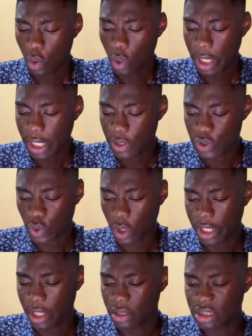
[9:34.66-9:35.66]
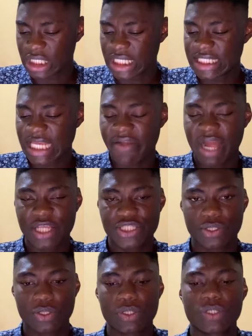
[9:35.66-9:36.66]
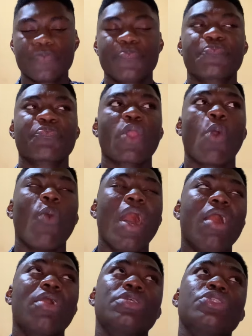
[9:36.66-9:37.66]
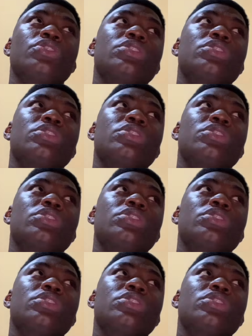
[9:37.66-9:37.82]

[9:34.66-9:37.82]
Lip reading: What else? Interactions. While I was